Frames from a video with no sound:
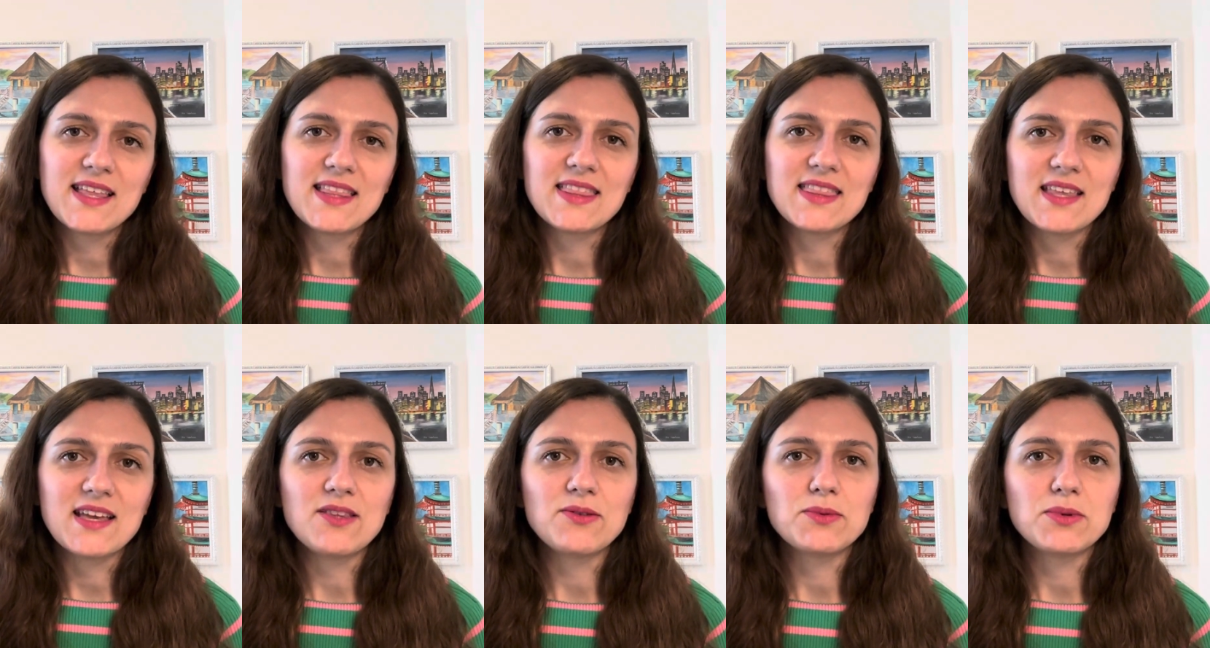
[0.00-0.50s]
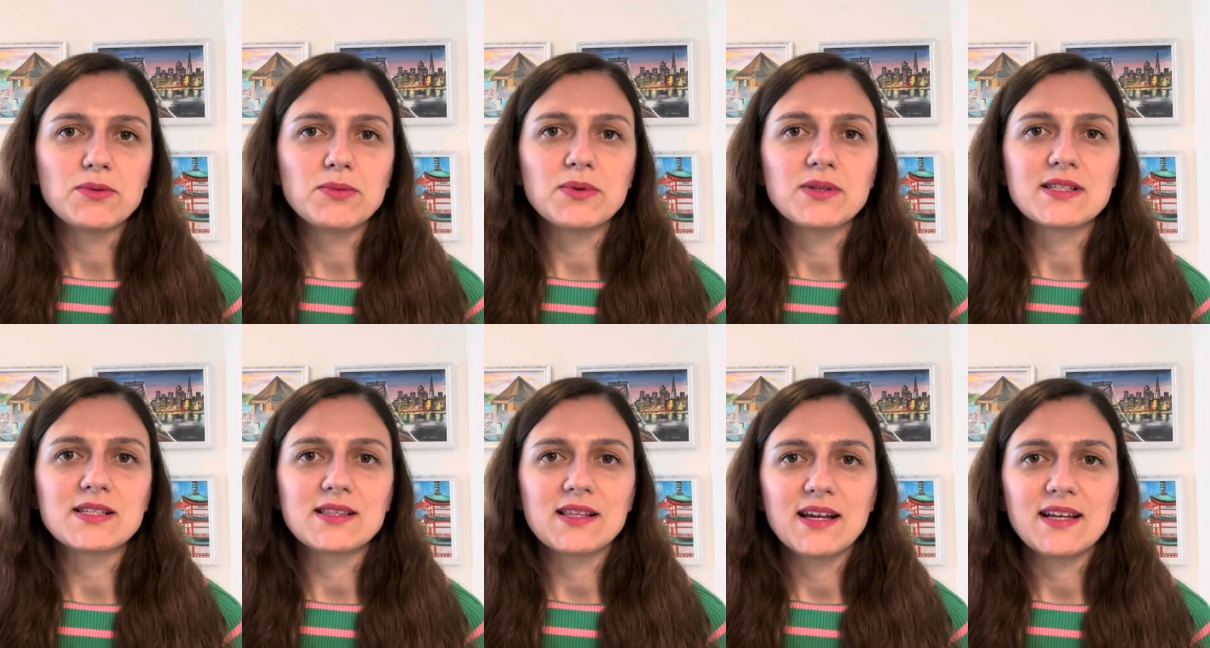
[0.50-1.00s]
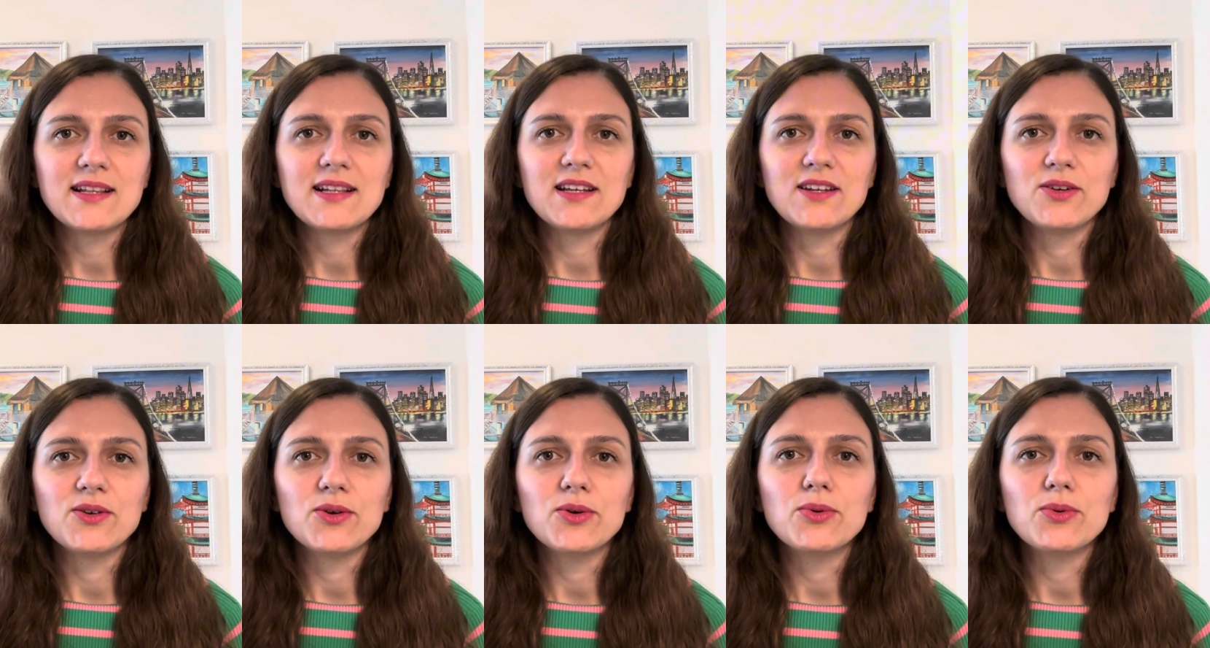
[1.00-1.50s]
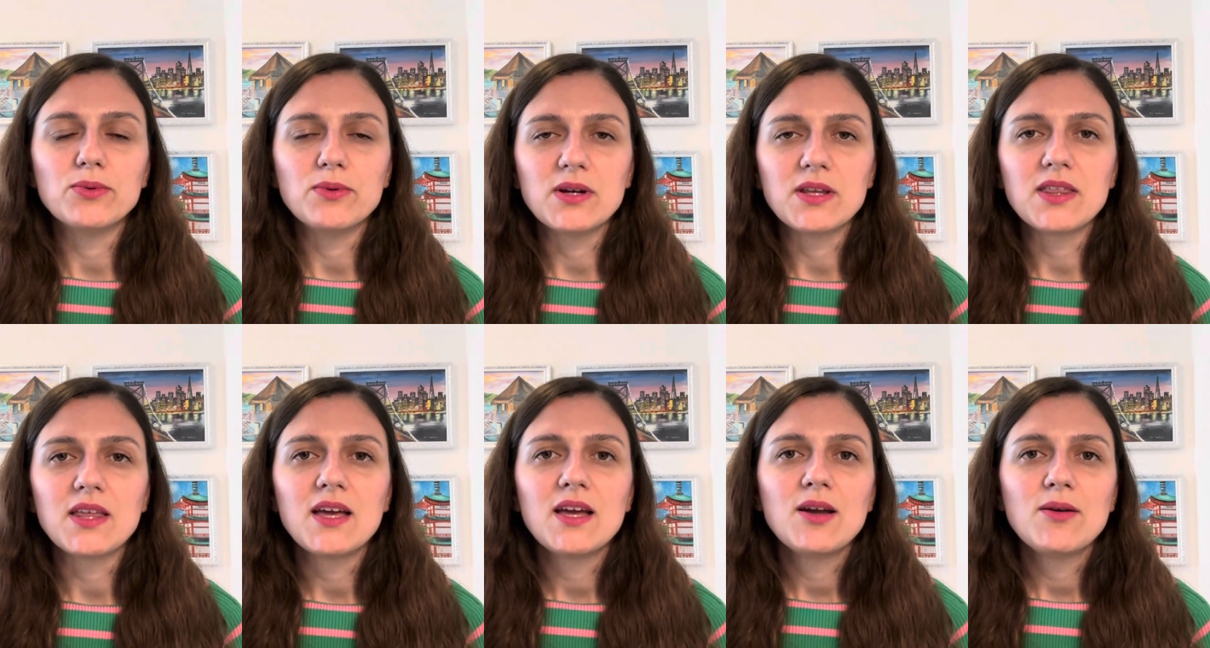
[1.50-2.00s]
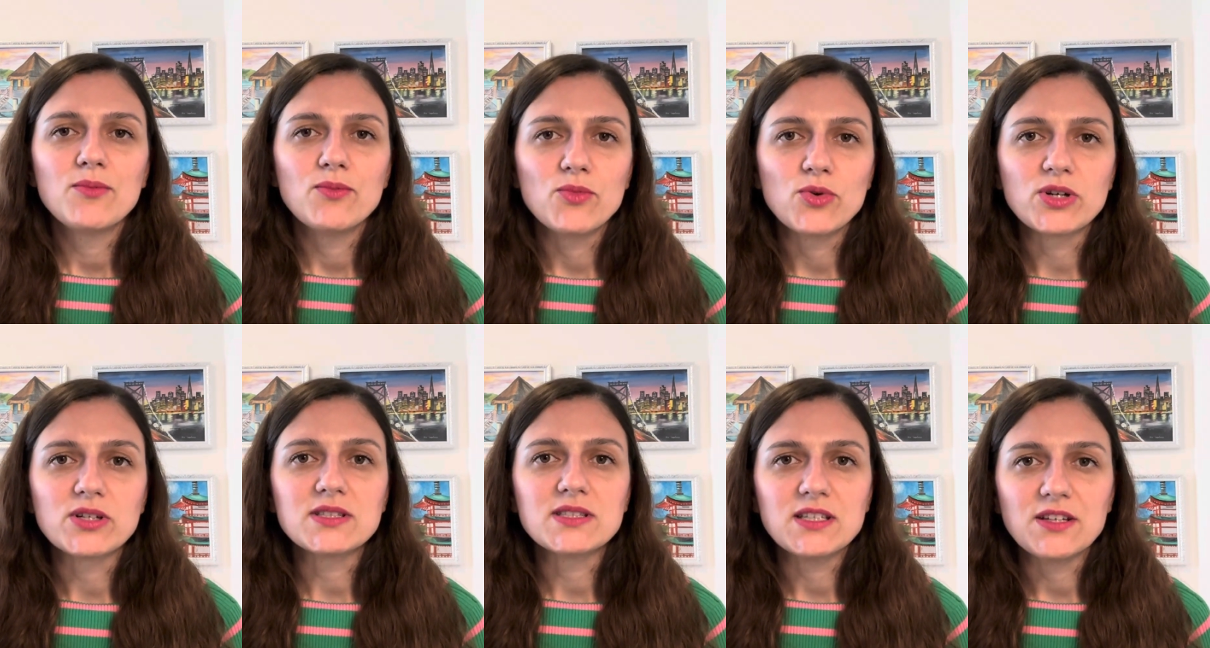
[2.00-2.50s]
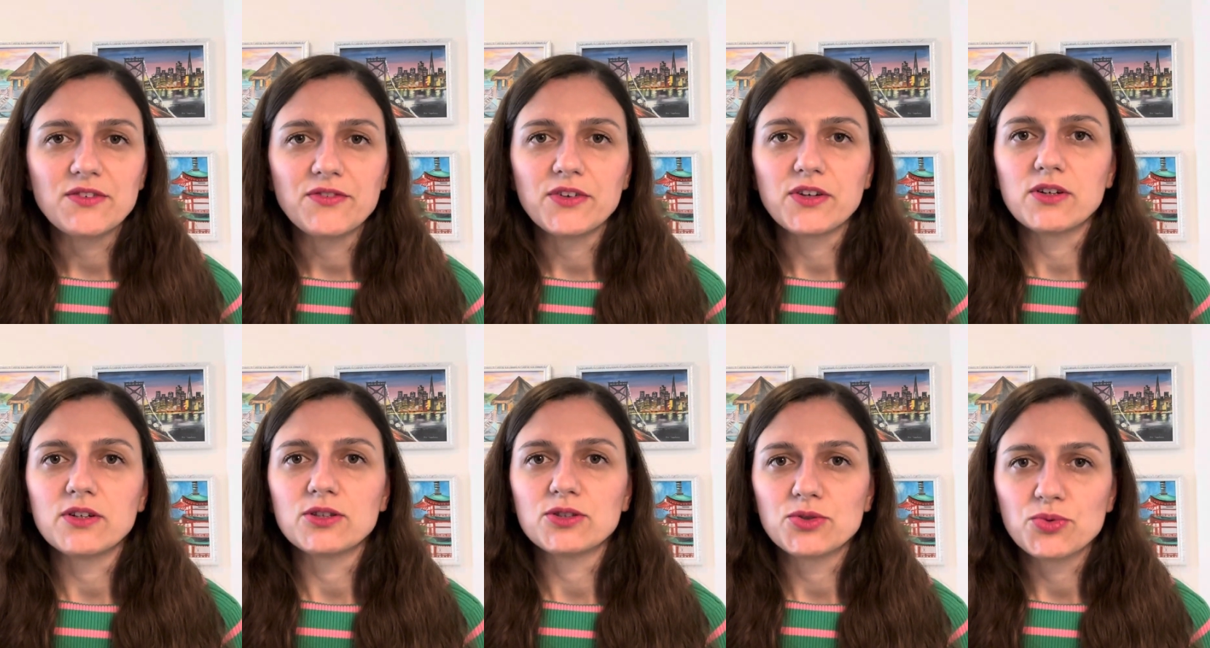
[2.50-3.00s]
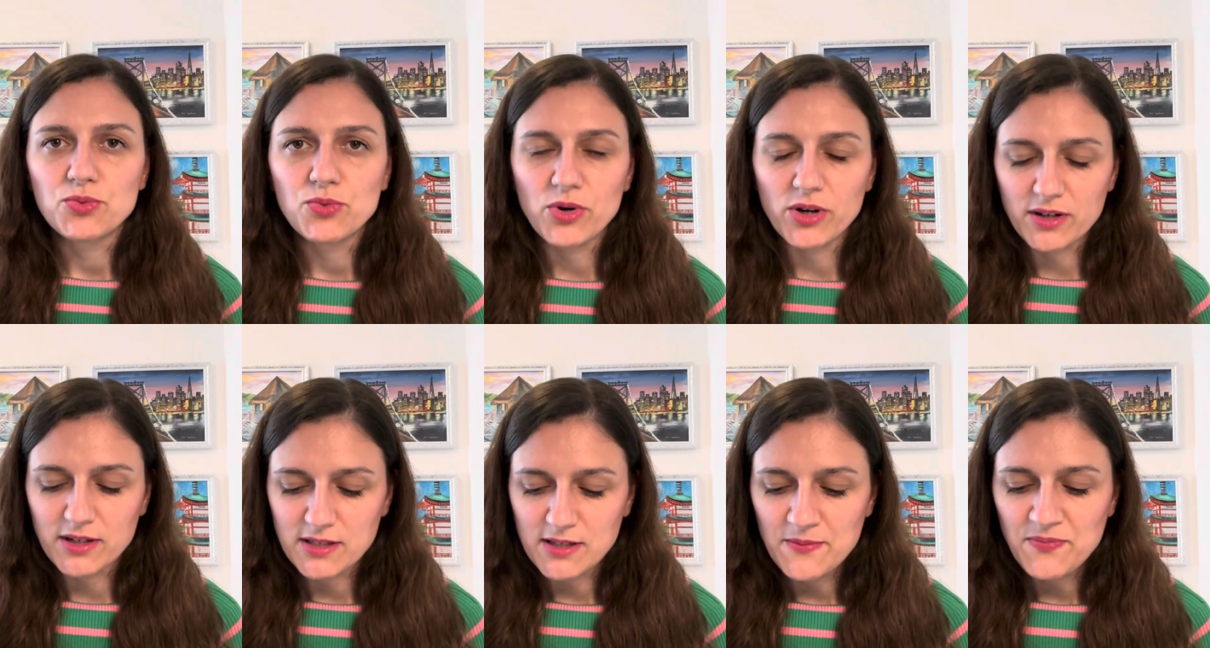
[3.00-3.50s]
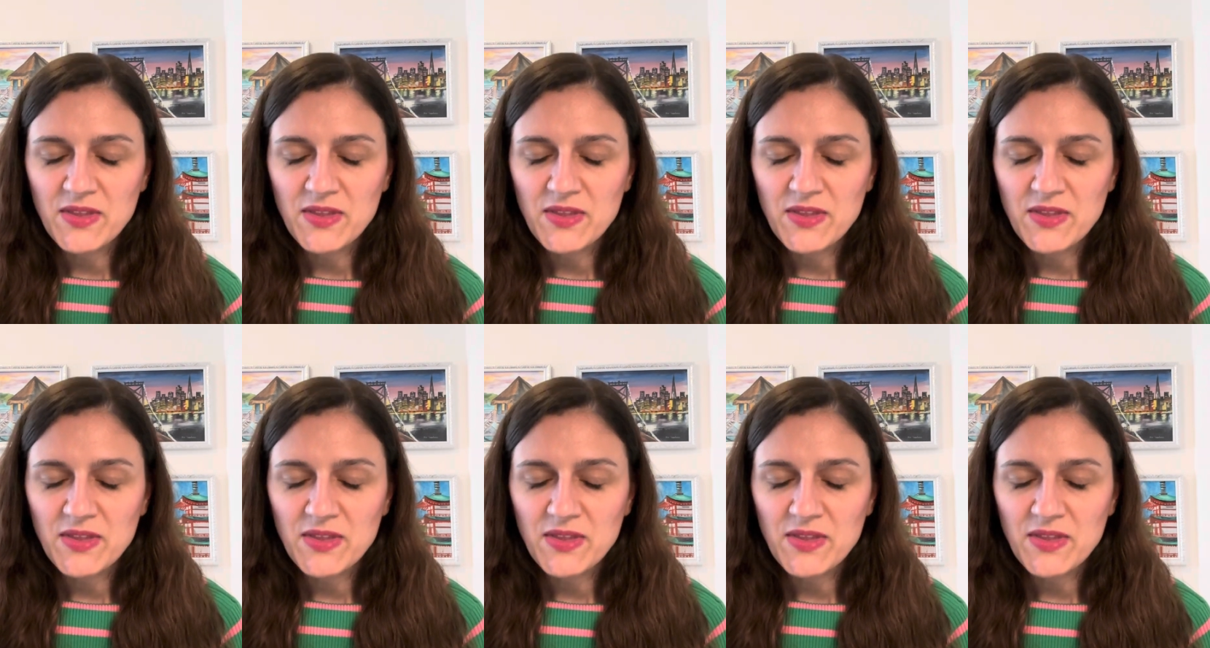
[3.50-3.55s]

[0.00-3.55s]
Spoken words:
and then we will slightly go with more difficult works.